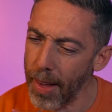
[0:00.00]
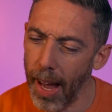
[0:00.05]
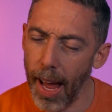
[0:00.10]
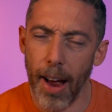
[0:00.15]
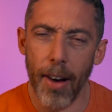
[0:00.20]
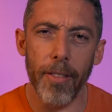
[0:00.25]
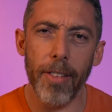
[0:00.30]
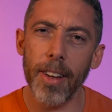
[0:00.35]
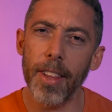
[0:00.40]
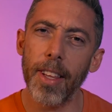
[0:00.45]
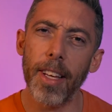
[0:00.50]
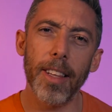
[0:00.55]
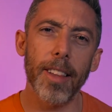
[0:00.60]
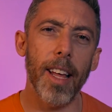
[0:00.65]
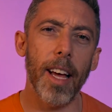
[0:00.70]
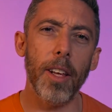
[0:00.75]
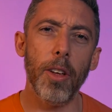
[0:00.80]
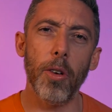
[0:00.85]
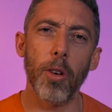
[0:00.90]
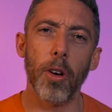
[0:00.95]
everything
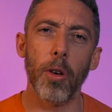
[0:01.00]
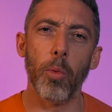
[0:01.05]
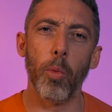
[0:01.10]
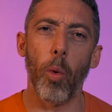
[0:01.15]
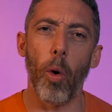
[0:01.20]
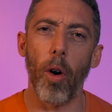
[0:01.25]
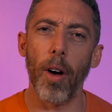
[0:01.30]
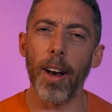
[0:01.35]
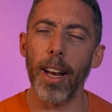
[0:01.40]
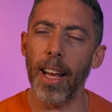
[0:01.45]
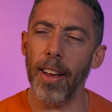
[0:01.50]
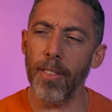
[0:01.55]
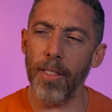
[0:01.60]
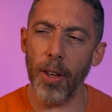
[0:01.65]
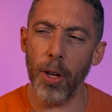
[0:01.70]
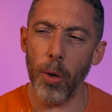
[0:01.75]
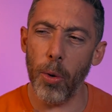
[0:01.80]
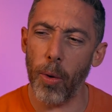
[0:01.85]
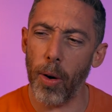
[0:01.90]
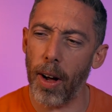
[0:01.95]
that you could want. If
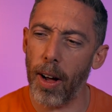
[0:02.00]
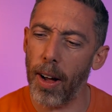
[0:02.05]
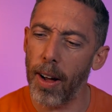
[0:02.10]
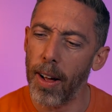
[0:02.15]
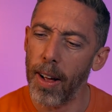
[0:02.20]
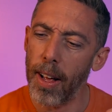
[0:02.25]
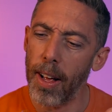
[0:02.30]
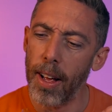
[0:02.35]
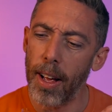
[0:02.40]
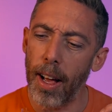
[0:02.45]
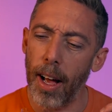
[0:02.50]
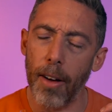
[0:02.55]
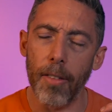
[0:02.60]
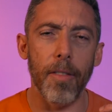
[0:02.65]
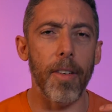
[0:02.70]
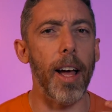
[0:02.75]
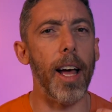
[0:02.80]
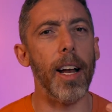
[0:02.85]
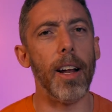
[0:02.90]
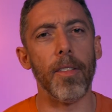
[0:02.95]
you are a
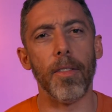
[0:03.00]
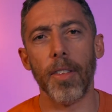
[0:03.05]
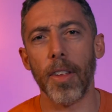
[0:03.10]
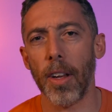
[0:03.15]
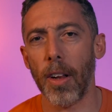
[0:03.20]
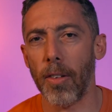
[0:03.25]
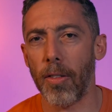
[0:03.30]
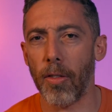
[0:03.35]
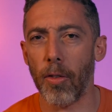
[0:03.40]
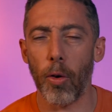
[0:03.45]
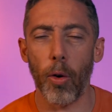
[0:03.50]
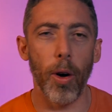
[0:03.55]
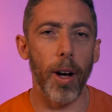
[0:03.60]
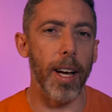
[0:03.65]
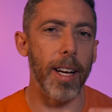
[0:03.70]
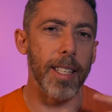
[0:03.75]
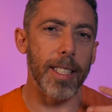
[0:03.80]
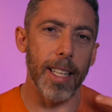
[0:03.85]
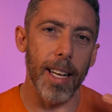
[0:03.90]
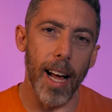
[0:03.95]
fan of the
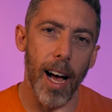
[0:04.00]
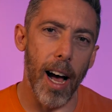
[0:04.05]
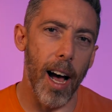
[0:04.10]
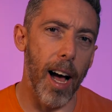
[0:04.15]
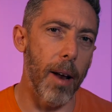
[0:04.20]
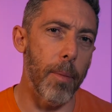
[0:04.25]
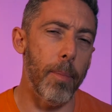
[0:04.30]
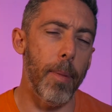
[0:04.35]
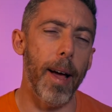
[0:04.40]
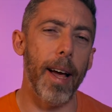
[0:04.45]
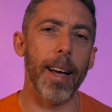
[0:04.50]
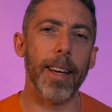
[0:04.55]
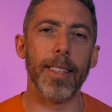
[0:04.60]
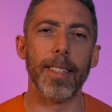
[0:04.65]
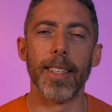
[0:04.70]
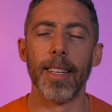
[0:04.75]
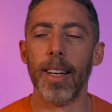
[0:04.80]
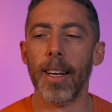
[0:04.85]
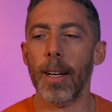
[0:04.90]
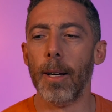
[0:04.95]
Laphroaigs and
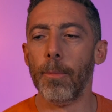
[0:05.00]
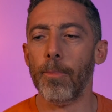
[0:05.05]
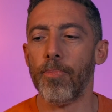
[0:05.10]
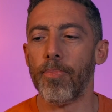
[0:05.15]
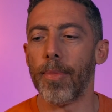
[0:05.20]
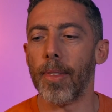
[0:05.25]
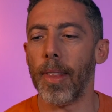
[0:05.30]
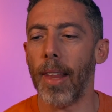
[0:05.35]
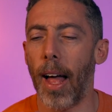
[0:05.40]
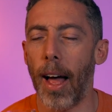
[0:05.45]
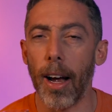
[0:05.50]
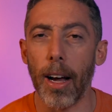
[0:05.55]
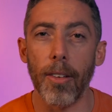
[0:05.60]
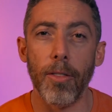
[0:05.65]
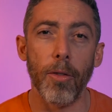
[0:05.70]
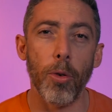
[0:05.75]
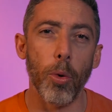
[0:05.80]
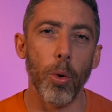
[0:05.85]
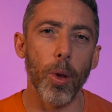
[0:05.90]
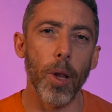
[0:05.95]
Ardbegs,
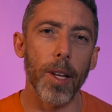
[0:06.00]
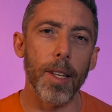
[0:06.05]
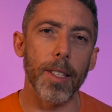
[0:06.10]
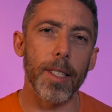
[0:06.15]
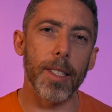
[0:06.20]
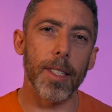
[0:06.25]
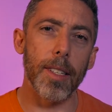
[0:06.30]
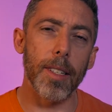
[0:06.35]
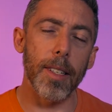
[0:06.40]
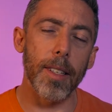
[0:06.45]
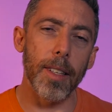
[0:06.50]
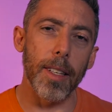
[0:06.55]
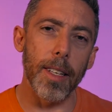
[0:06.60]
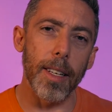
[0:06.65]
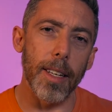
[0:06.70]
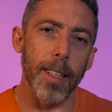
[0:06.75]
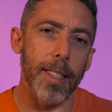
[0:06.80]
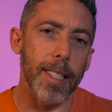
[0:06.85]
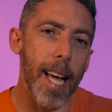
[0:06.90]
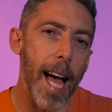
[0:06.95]
Lagavulins,
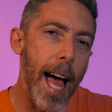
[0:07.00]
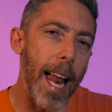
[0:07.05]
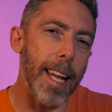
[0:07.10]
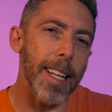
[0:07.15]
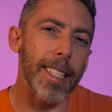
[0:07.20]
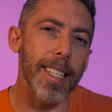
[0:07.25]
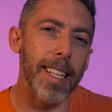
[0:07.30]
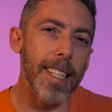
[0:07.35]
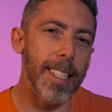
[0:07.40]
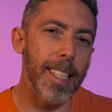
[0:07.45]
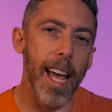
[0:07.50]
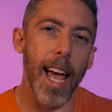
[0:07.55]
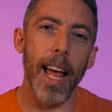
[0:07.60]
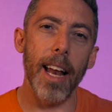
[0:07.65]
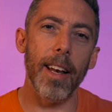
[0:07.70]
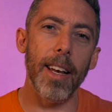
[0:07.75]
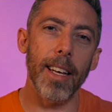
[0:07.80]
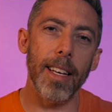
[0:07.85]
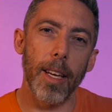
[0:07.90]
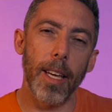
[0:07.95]
the Talisker
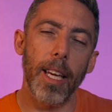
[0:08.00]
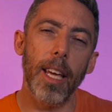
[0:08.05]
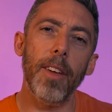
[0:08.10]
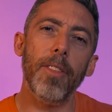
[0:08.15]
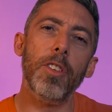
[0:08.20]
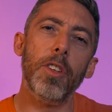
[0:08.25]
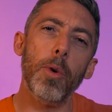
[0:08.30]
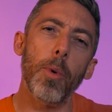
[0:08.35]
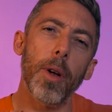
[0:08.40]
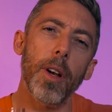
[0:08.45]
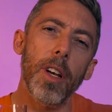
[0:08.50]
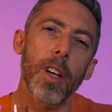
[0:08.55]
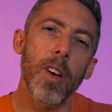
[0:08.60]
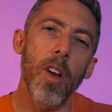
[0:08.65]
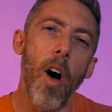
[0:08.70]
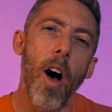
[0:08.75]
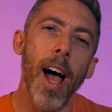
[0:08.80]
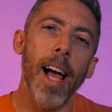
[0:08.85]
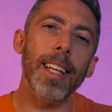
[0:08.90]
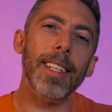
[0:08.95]
10 gives you a
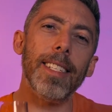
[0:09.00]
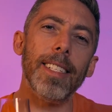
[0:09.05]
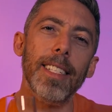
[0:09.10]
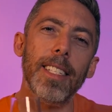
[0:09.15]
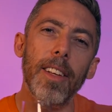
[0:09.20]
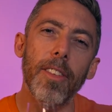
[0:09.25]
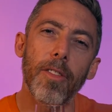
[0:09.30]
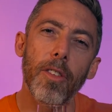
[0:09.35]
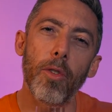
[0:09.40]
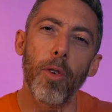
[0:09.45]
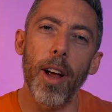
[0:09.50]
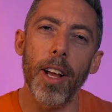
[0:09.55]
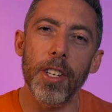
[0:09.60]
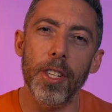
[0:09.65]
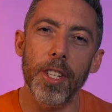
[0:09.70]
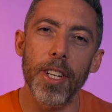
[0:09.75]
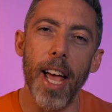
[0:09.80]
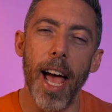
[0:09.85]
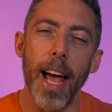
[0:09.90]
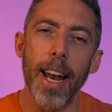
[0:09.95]
nice
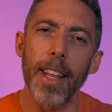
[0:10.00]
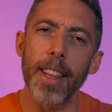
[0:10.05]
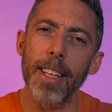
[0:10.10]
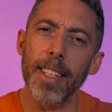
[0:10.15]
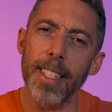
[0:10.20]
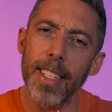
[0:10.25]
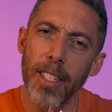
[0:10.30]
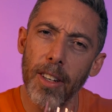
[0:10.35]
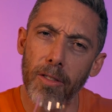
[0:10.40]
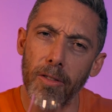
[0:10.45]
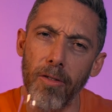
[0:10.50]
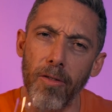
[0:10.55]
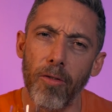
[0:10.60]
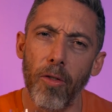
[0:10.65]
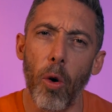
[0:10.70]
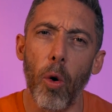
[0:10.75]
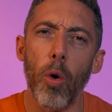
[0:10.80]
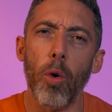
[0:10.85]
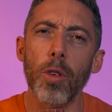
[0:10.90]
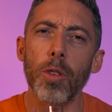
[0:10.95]
differentiator that still
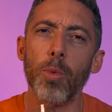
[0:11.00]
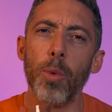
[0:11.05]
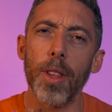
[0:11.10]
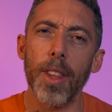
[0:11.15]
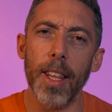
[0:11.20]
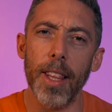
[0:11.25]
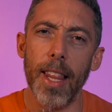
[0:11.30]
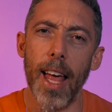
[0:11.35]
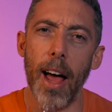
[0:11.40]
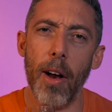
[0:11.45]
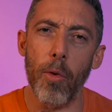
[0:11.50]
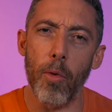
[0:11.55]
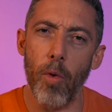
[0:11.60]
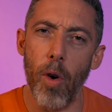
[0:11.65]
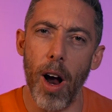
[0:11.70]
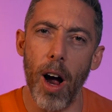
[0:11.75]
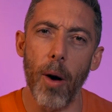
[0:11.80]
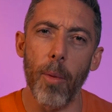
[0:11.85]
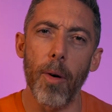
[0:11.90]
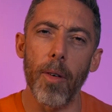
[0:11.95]
falls within that
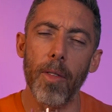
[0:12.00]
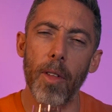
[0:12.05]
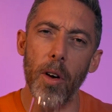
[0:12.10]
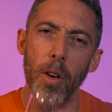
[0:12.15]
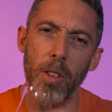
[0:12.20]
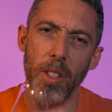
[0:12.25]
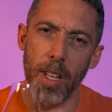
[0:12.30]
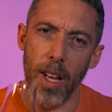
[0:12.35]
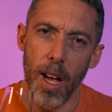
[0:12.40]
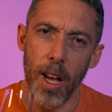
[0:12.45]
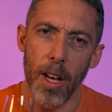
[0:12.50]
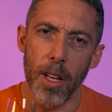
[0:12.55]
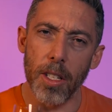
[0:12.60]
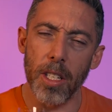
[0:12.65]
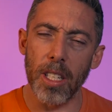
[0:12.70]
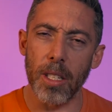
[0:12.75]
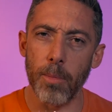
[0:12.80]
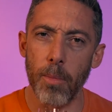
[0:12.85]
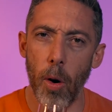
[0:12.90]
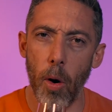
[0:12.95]
realm of those
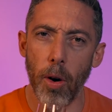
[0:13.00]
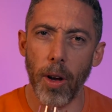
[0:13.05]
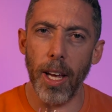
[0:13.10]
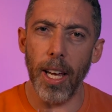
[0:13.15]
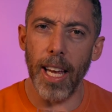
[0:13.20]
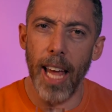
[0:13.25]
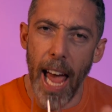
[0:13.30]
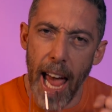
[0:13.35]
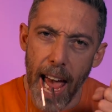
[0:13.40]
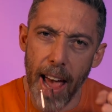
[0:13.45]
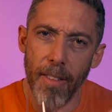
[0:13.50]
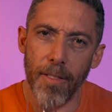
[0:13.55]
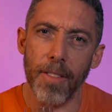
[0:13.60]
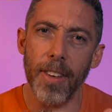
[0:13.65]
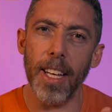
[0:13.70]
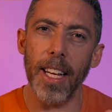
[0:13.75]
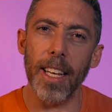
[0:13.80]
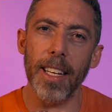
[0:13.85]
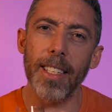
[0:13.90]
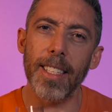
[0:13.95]
smoky,
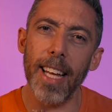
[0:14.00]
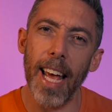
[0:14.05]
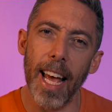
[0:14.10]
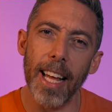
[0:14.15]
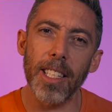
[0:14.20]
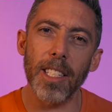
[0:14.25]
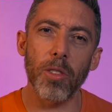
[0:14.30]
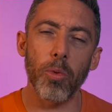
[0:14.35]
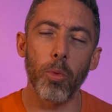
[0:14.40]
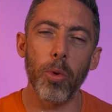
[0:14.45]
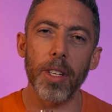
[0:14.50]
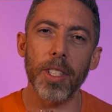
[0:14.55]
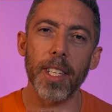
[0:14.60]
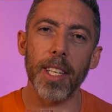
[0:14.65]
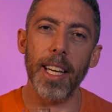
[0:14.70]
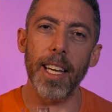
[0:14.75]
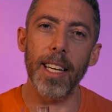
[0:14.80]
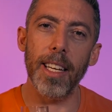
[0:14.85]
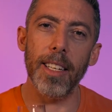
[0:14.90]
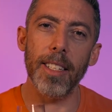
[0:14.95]
hefty, intense
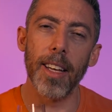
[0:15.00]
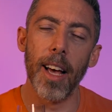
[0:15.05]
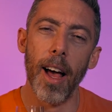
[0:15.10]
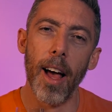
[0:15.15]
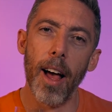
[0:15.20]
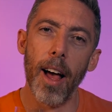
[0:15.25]
whiskey,